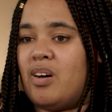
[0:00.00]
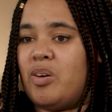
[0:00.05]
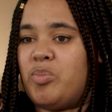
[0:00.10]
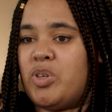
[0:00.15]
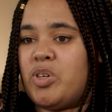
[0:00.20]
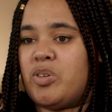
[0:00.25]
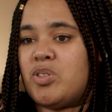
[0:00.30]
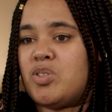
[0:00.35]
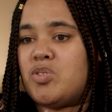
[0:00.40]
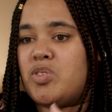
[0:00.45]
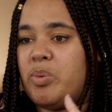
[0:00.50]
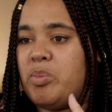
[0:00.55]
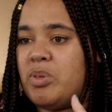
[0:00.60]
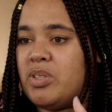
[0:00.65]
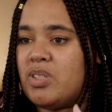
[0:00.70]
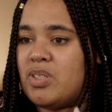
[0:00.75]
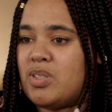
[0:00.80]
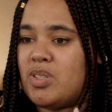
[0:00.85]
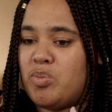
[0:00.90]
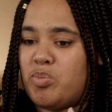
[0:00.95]
Because
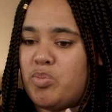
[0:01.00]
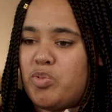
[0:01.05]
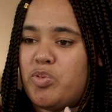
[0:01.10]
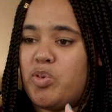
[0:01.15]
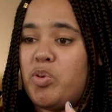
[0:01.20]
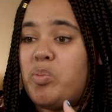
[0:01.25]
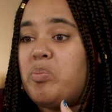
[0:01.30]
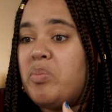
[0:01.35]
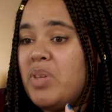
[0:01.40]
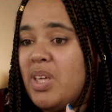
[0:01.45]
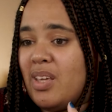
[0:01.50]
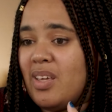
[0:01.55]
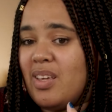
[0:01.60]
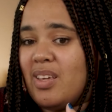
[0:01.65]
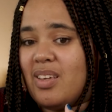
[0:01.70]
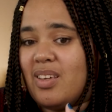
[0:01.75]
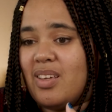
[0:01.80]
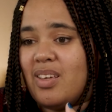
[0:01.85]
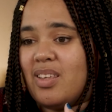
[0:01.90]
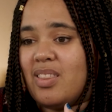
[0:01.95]
feminism, for
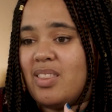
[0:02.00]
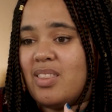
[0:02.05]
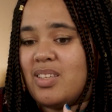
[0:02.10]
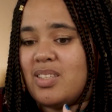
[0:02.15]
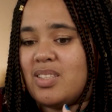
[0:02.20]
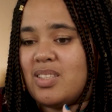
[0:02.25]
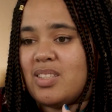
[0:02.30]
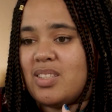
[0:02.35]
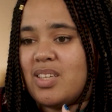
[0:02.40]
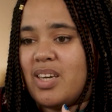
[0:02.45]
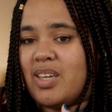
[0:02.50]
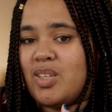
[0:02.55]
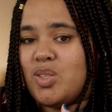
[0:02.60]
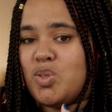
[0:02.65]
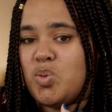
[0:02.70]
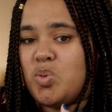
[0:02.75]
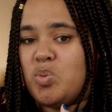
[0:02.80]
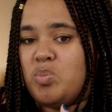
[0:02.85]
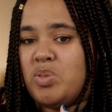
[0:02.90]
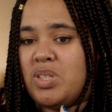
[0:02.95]
me, in this
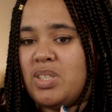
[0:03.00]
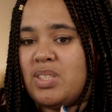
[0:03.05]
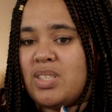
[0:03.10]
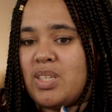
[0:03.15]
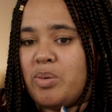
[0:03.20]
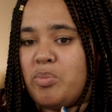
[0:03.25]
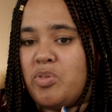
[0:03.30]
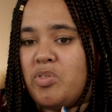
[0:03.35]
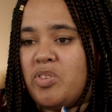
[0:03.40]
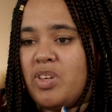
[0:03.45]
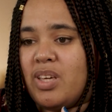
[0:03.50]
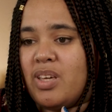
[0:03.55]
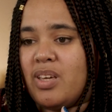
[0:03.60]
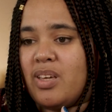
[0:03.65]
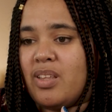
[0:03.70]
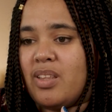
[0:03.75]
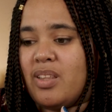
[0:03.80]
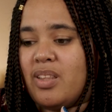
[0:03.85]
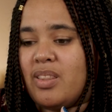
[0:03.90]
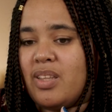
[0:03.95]
case, would be
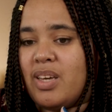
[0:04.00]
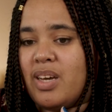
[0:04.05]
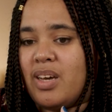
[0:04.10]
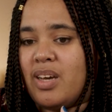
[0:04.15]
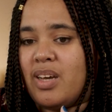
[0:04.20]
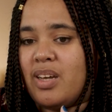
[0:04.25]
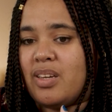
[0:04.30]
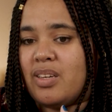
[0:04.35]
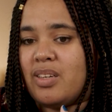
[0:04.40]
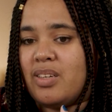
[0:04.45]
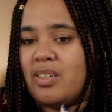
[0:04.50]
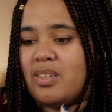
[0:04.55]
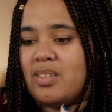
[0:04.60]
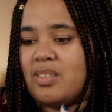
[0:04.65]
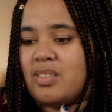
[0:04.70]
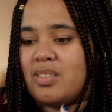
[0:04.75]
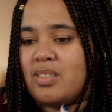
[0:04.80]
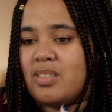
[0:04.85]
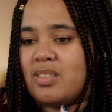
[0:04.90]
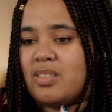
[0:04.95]
something that
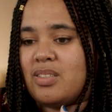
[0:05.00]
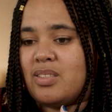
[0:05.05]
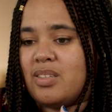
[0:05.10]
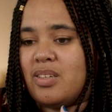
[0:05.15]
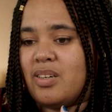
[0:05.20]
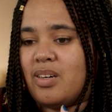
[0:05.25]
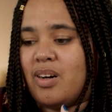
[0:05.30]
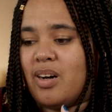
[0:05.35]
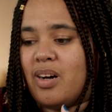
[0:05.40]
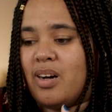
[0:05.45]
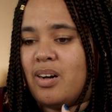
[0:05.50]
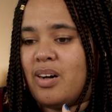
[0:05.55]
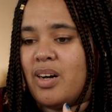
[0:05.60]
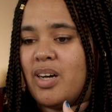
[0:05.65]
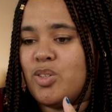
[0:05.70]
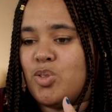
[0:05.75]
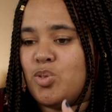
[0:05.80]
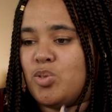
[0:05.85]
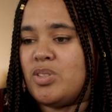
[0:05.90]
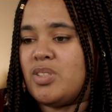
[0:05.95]
is,
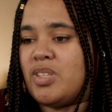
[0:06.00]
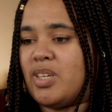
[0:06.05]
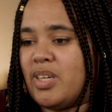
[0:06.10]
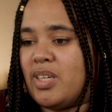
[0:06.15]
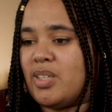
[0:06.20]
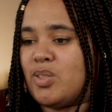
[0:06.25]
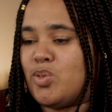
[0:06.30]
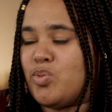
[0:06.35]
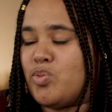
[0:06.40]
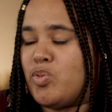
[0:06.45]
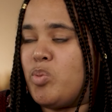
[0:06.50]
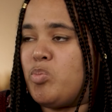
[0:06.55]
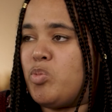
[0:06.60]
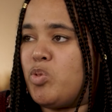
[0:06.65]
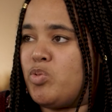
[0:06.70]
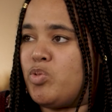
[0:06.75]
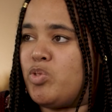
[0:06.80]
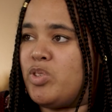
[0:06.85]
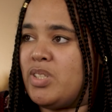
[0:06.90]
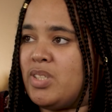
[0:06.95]
as you say, is a form
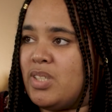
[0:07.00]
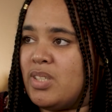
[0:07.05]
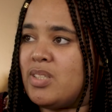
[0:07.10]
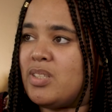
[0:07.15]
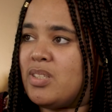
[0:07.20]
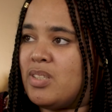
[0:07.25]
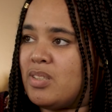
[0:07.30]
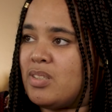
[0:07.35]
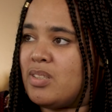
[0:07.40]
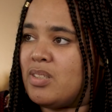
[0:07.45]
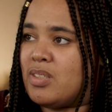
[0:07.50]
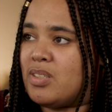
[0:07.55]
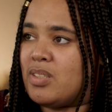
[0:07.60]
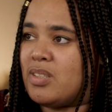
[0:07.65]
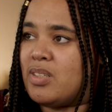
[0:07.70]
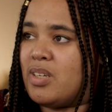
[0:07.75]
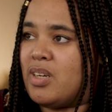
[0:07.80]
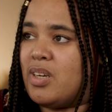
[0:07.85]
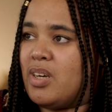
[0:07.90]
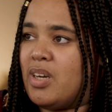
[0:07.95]
of
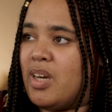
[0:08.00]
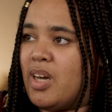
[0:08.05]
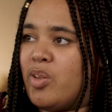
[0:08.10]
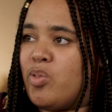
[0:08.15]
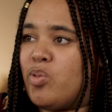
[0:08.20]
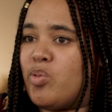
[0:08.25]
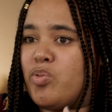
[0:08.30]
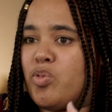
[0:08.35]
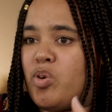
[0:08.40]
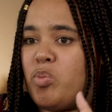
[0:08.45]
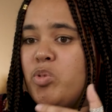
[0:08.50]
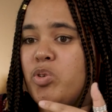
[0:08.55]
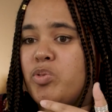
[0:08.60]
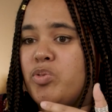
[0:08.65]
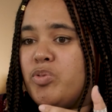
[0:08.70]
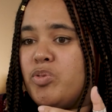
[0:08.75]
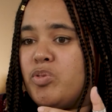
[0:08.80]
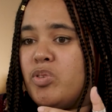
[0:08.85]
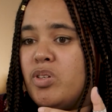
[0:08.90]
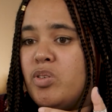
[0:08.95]
resistance and a form
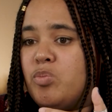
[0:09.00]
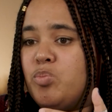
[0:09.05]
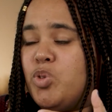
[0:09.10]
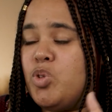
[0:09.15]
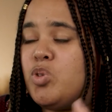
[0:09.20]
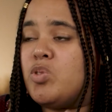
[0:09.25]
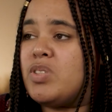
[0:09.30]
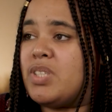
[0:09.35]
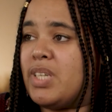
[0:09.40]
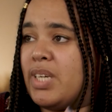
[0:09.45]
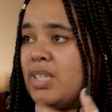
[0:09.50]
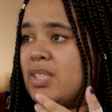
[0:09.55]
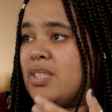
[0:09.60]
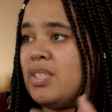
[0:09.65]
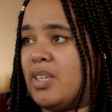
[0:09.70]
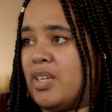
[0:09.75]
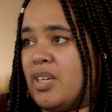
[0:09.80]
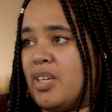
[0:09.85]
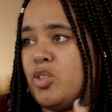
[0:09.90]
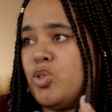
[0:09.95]
of
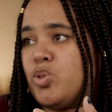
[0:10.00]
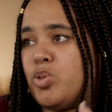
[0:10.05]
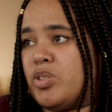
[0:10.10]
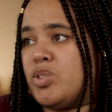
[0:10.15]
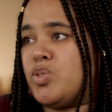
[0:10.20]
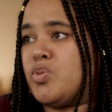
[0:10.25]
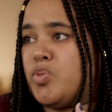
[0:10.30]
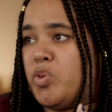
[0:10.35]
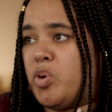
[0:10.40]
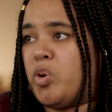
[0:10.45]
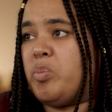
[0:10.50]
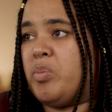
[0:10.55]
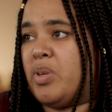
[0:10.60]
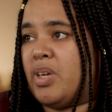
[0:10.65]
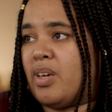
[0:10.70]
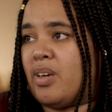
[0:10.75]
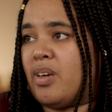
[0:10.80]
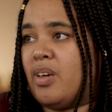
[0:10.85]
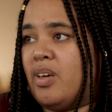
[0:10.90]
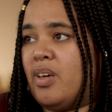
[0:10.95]
mutating and
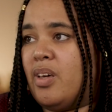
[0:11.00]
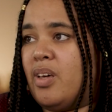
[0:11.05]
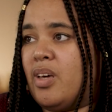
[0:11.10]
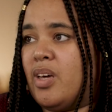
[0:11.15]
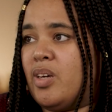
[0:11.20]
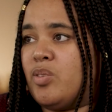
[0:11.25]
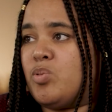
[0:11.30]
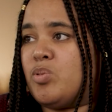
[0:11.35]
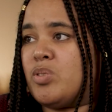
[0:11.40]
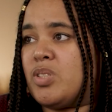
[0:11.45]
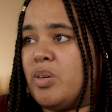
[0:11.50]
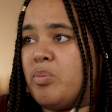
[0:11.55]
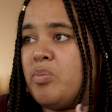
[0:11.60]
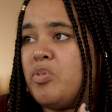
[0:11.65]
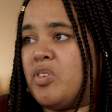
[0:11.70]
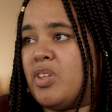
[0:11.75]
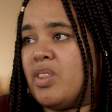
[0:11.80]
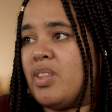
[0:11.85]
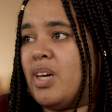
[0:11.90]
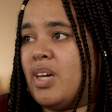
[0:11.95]
transforming into
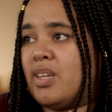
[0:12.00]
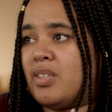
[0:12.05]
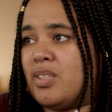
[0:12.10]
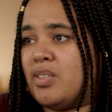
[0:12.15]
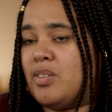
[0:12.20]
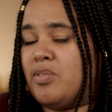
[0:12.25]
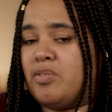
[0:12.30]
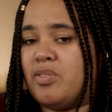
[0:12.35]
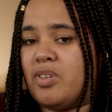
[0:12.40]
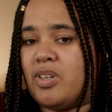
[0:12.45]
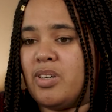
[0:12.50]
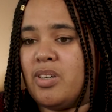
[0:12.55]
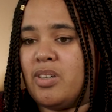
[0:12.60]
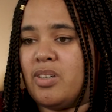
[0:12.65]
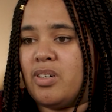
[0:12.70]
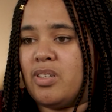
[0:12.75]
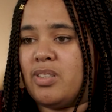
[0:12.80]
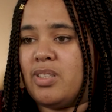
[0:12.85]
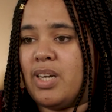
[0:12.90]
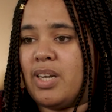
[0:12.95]
something that
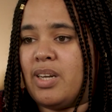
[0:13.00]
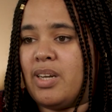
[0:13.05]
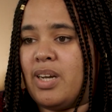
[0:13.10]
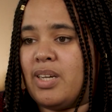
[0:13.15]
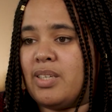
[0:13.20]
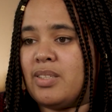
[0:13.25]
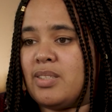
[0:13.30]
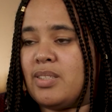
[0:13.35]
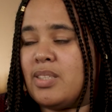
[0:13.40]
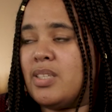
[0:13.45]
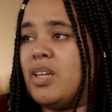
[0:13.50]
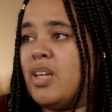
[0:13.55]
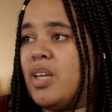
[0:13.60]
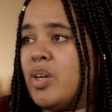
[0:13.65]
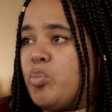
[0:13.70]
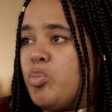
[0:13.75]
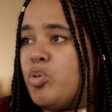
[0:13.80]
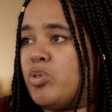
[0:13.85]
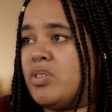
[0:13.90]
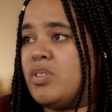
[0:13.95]
that has
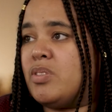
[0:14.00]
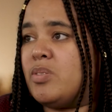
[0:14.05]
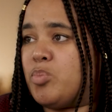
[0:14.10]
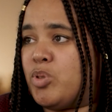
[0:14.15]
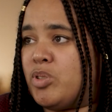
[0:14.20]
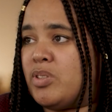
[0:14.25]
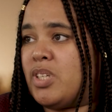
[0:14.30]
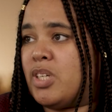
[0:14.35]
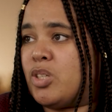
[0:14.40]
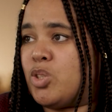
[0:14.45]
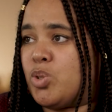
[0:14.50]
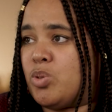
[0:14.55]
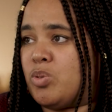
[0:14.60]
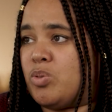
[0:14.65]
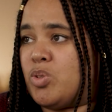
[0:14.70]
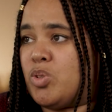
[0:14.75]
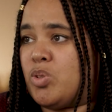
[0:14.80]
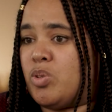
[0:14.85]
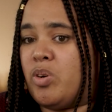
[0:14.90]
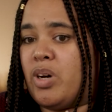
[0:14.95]
healing
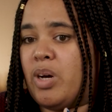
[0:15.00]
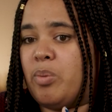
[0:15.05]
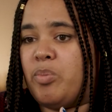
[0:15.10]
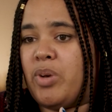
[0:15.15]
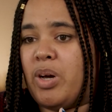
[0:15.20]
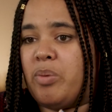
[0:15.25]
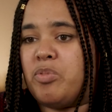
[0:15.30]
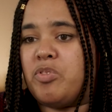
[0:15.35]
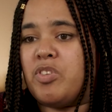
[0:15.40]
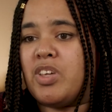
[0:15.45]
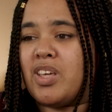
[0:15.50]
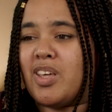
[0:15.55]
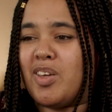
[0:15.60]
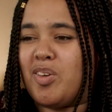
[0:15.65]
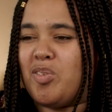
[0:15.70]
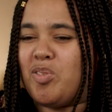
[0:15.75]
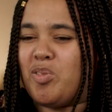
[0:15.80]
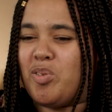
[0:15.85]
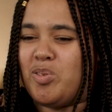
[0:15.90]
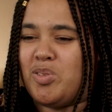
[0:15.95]
potential. So I'm thinking,
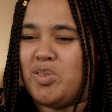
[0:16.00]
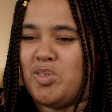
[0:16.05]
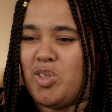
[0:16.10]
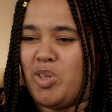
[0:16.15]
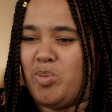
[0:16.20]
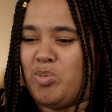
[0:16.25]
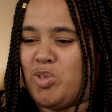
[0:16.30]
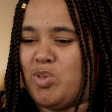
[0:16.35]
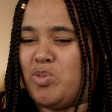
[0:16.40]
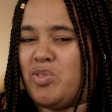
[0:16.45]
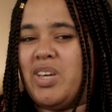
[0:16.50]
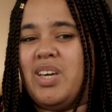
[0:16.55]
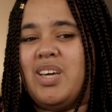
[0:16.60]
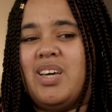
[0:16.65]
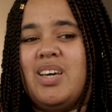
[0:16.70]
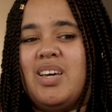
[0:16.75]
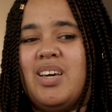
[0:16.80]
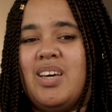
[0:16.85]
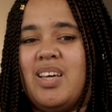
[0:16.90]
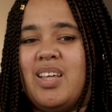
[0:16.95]
you know, in terms of
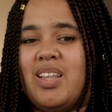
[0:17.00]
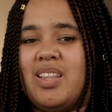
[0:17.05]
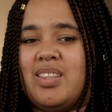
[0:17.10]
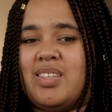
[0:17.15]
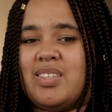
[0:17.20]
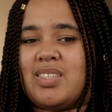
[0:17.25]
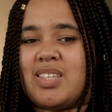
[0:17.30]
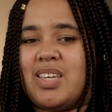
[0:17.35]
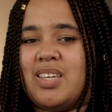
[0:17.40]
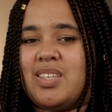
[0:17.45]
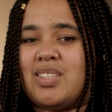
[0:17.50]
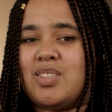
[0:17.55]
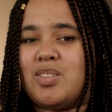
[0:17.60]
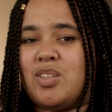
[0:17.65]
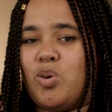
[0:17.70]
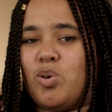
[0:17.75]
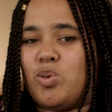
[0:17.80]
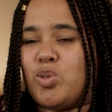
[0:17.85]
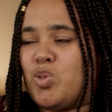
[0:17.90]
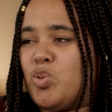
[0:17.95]
this is
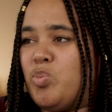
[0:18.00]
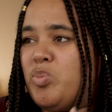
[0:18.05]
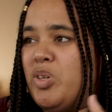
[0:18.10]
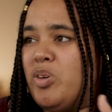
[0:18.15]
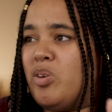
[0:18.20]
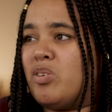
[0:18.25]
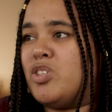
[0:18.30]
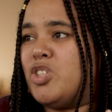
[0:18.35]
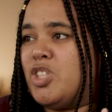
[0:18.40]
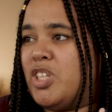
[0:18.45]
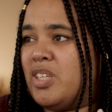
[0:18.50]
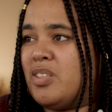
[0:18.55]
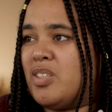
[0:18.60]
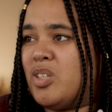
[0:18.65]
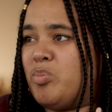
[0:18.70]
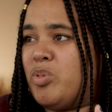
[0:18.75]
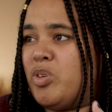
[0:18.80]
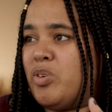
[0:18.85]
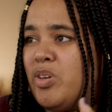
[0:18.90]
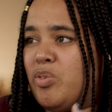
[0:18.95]
also beyond
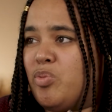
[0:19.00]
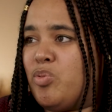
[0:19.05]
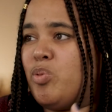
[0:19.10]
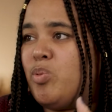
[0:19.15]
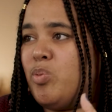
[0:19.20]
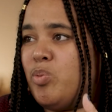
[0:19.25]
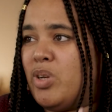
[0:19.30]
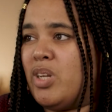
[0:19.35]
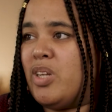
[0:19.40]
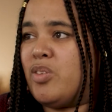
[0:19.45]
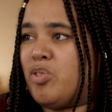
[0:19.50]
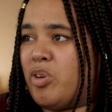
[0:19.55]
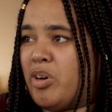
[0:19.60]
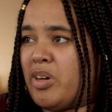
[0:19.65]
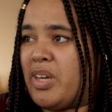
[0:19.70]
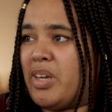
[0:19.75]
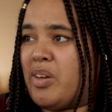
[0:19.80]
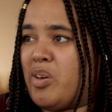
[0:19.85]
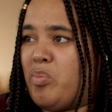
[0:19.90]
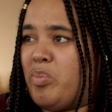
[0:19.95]
gender, but if we're really
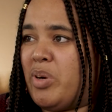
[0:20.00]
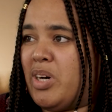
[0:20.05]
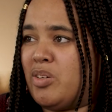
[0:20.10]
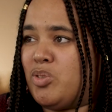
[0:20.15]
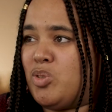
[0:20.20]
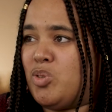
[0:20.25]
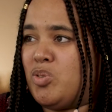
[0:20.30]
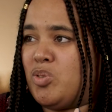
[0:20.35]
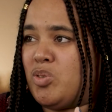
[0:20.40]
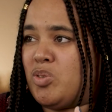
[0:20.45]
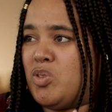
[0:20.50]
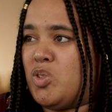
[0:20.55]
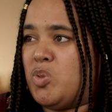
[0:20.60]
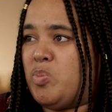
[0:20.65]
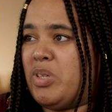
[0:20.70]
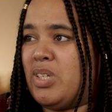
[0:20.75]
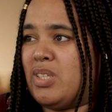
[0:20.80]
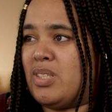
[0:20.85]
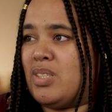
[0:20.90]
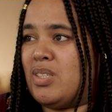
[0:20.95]
talking about, you know, the
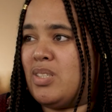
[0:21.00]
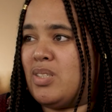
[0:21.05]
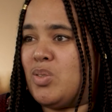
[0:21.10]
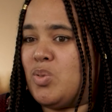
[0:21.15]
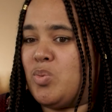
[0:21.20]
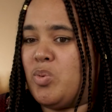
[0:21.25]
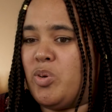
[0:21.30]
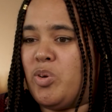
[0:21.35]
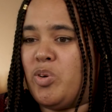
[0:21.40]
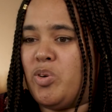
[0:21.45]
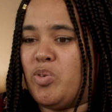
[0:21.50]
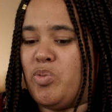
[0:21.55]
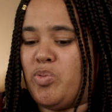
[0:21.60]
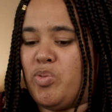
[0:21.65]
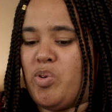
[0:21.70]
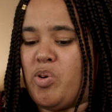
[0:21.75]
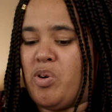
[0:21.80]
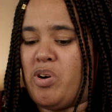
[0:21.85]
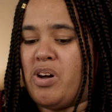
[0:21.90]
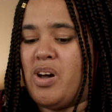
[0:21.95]
spaces
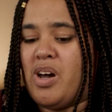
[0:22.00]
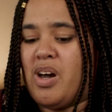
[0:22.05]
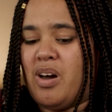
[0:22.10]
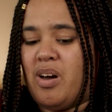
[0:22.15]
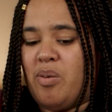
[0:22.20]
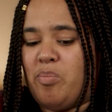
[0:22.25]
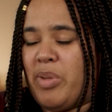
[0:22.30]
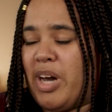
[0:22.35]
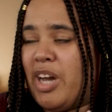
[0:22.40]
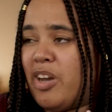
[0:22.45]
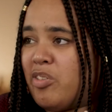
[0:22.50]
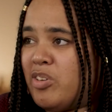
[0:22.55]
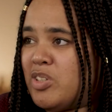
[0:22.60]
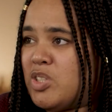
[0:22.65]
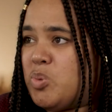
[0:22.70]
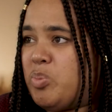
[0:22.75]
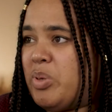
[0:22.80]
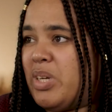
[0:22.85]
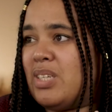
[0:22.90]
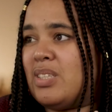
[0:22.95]
for migrant
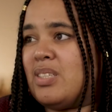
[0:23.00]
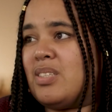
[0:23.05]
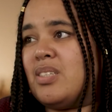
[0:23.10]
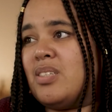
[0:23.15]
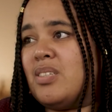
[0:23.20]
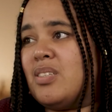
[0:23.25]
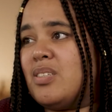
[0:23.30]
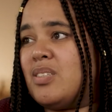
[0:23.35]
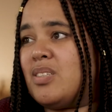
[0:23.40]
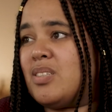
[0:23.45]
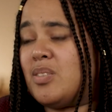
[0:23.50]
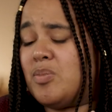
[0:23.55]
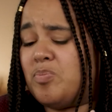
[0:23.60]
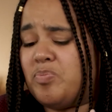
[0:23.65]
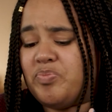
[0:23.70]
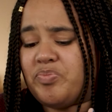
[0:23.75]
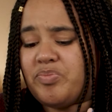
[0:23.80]
spaces,